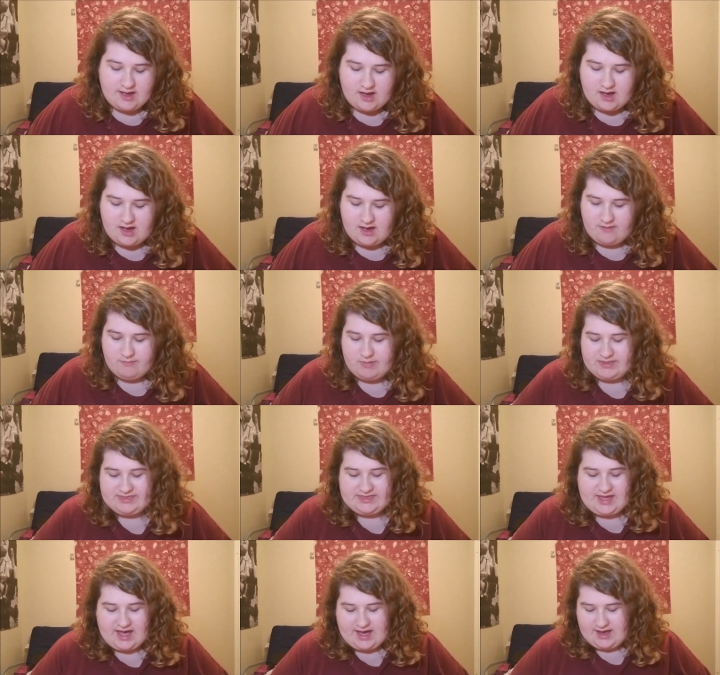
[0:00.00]
Um, but
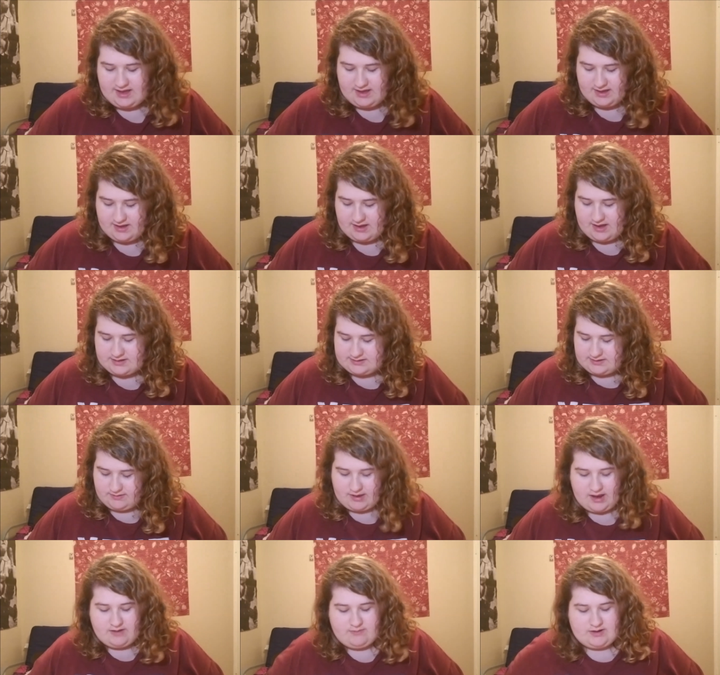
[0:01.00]
that, as I
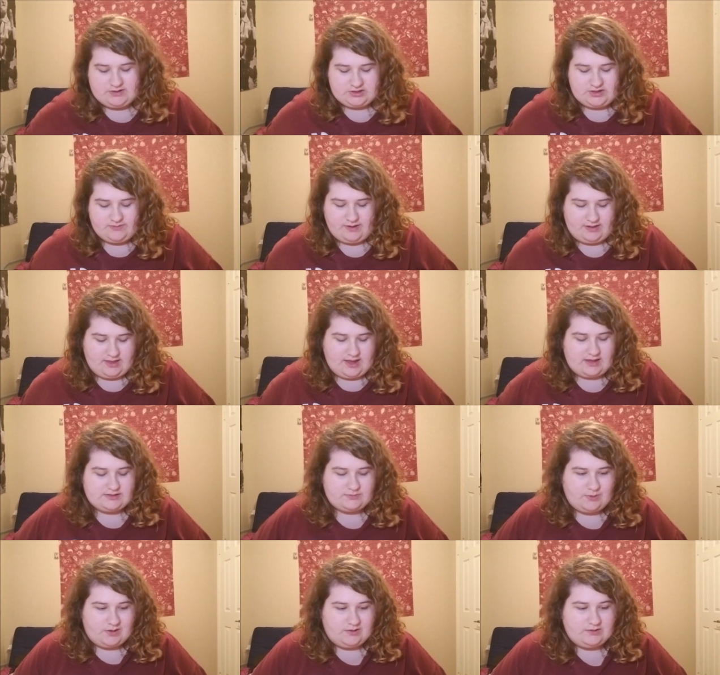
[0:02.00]
kind of mentioned in my
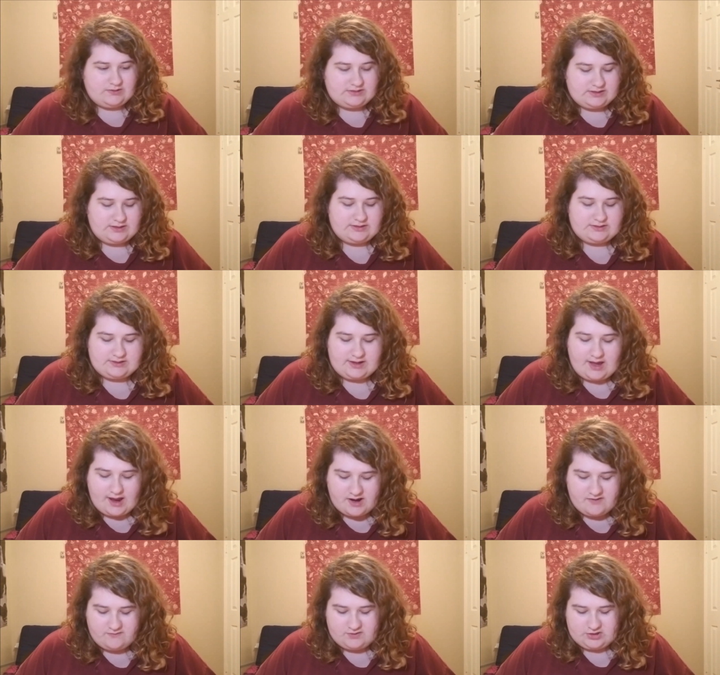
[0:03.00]
last post, has
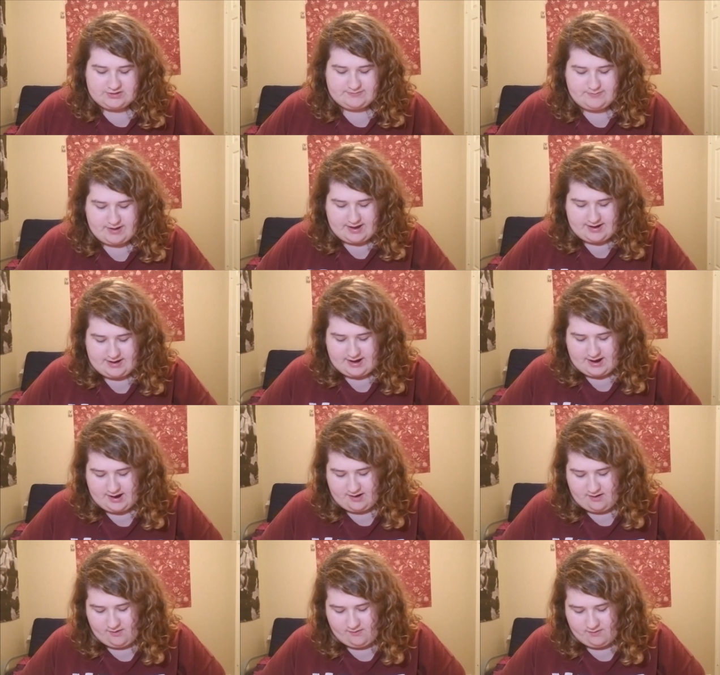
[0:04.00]
kind of just been
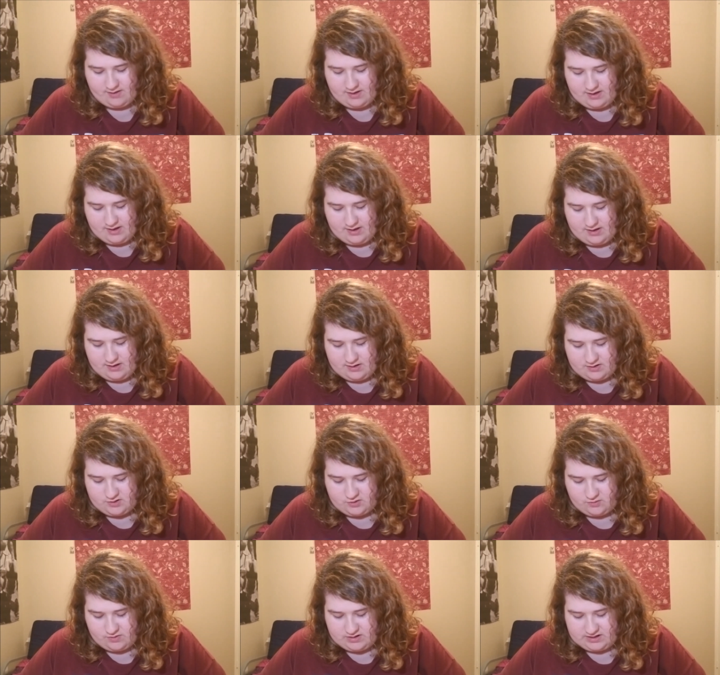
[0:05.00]
how
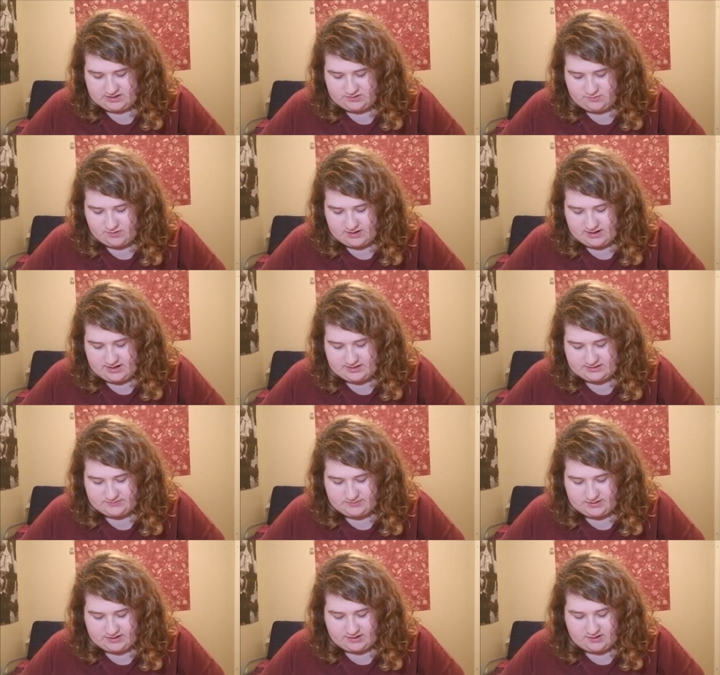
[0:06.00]
2020 has
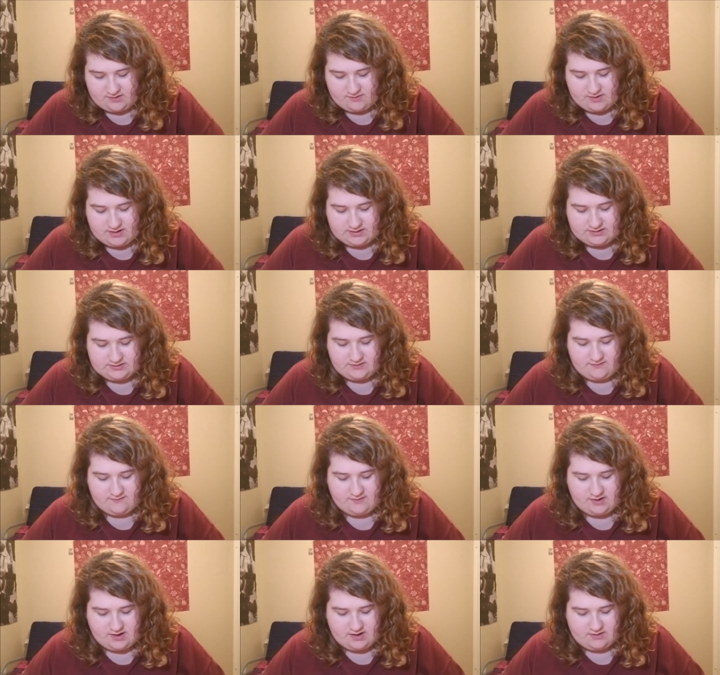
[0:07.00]
been going so
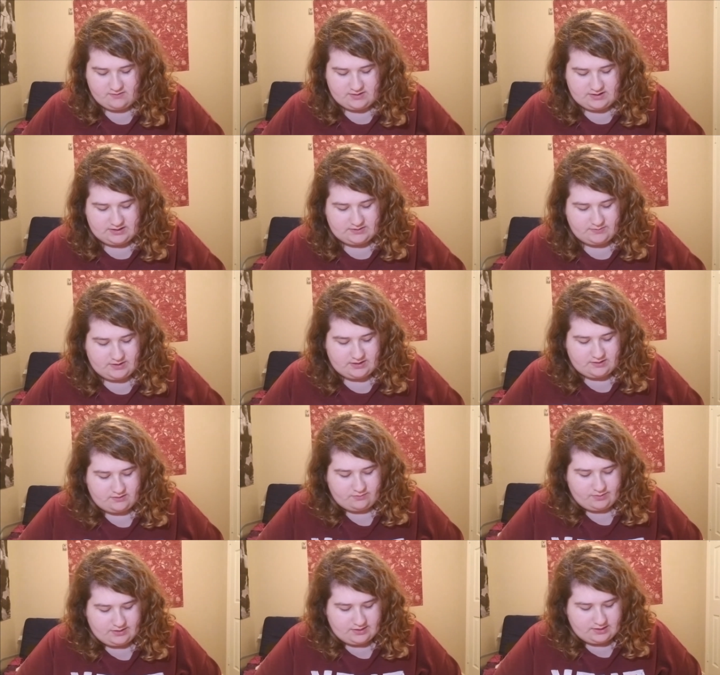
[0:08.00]
far. I need to be a little
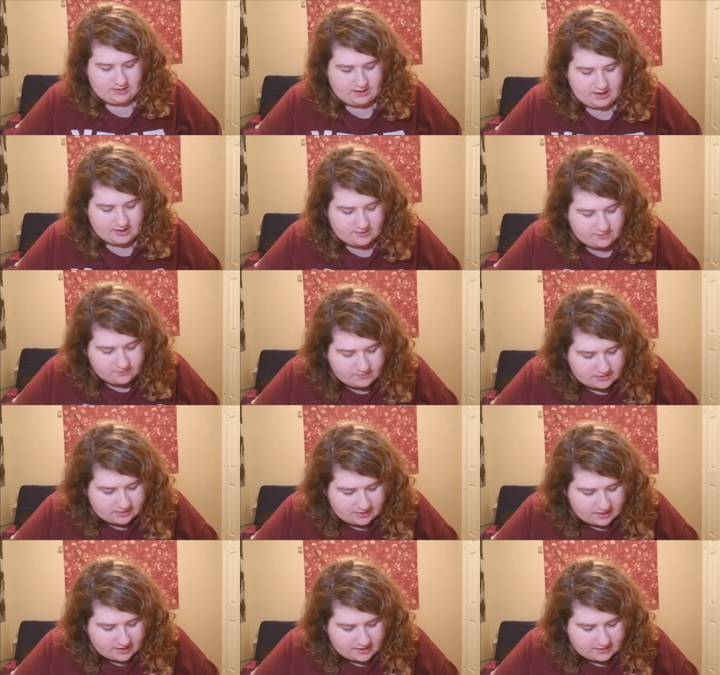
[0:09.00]
bit lighter with
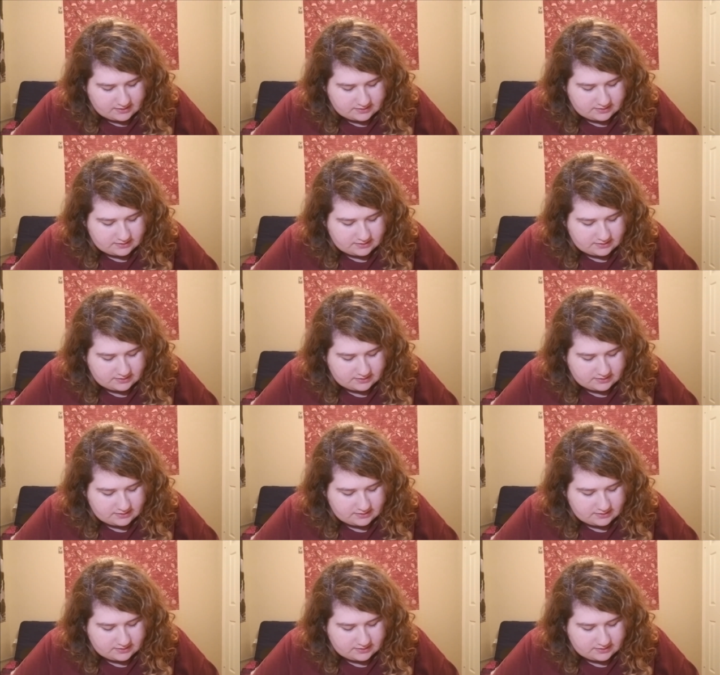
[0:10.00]
that.